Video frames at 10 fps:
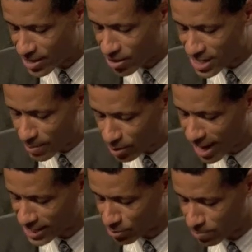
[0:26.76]
there are
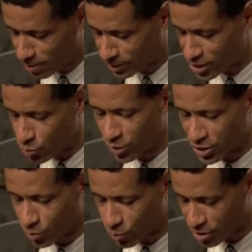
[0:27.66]
Democrats and Republicans
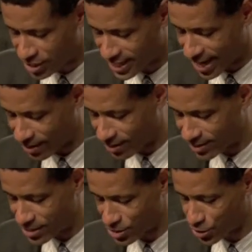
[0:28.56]
willing to work
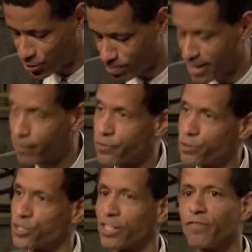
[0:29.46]
together to secure a better
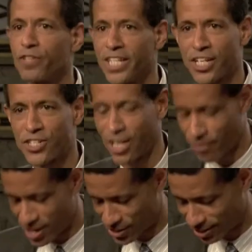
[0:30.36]
future for the next
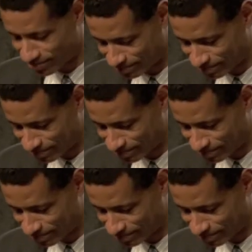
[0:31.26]
generation.